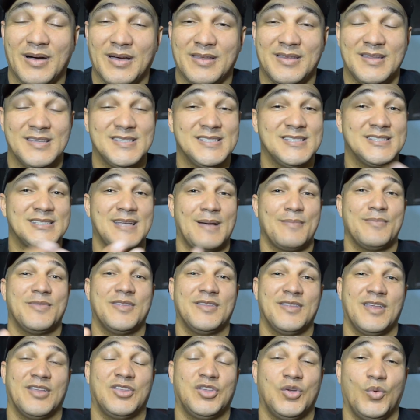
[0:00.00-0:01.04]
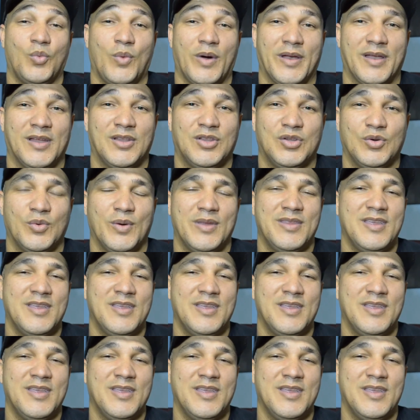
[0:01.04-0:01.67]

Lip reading: And this is something that you want to do.